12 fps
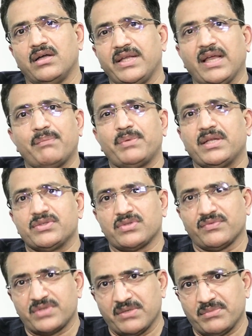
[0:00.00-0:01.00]
reappearance
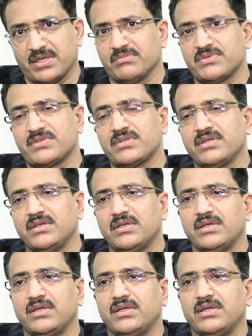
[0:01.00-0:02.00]
of symptoms.
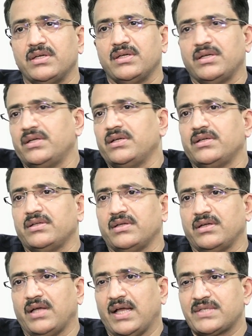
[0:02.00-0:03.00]

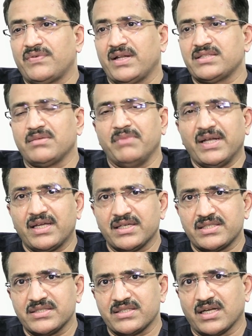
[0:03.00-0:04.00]
As far as the
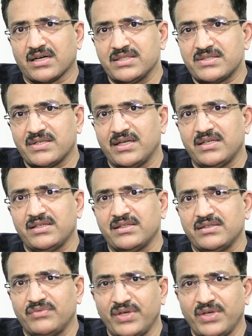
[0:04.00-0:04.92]
medications are concerned,